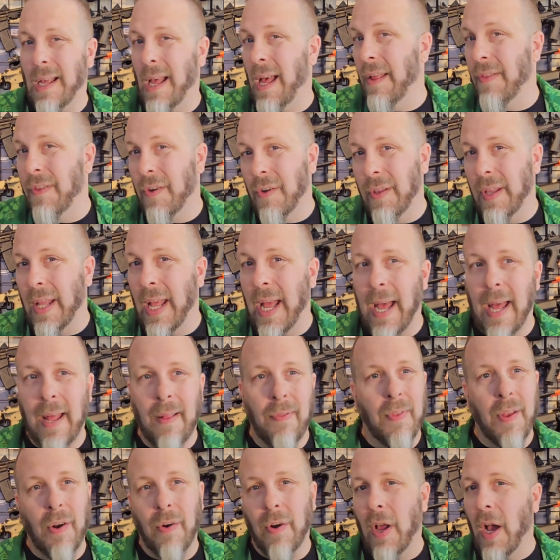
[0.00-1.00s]
Other than
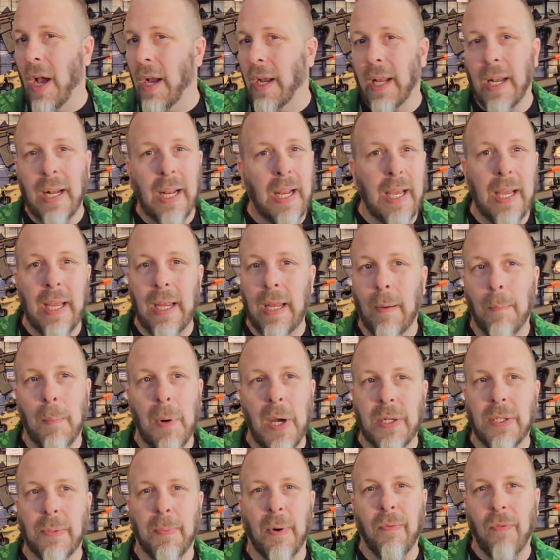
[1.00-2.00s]
that, they're not going to get you
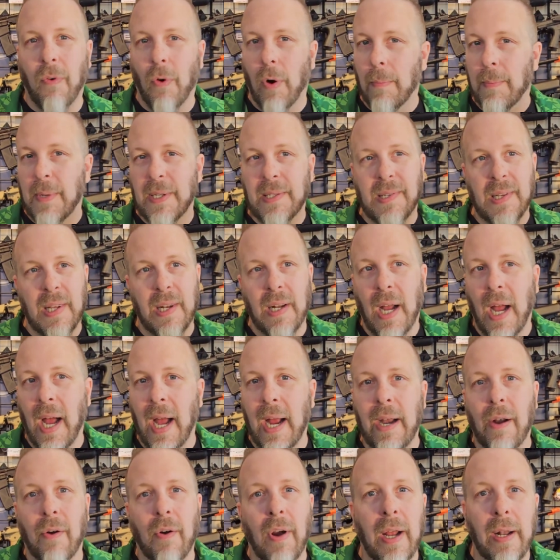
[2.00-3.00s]
much performance in a
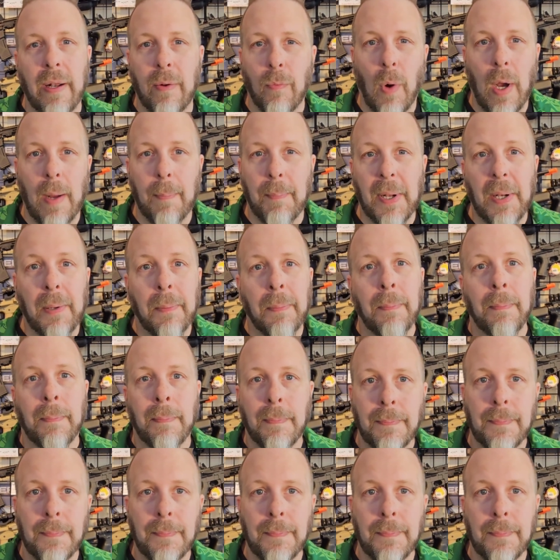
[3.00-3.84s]
higher-end weapon.